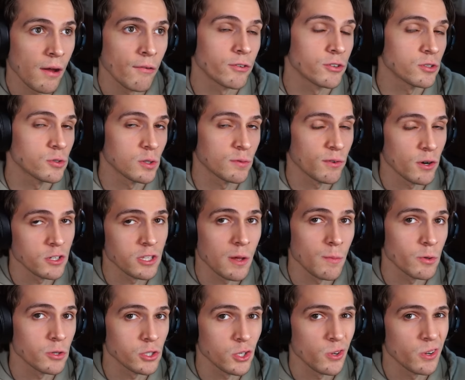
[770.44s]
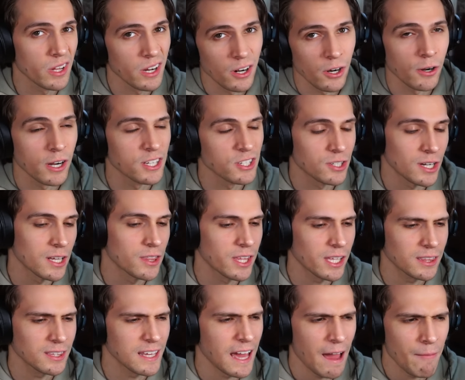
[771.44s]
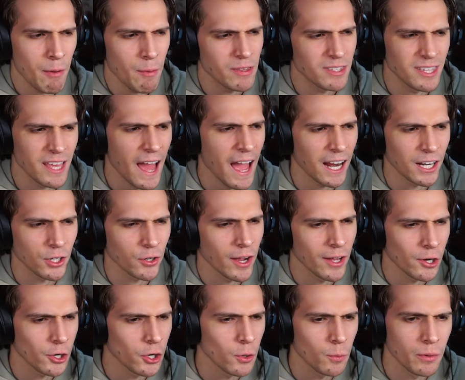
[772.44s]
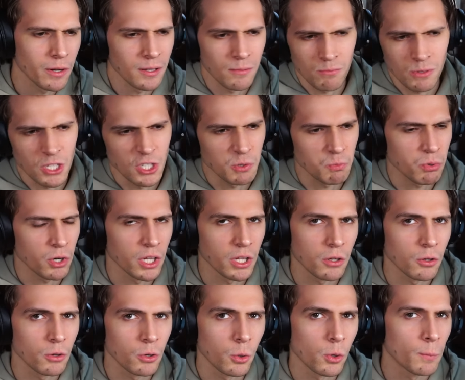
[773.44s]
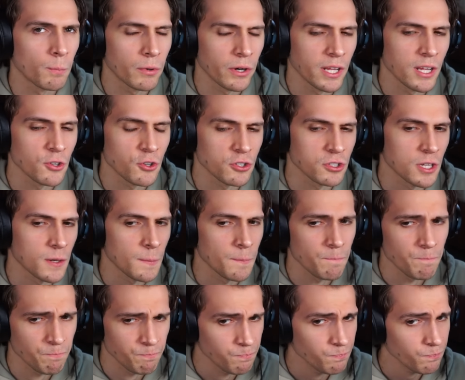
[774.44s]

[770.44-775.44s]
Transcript: ever since the first episode. I don't know. Maybe it's the actor. I don't know, but he's pretty cool, pretty interesting.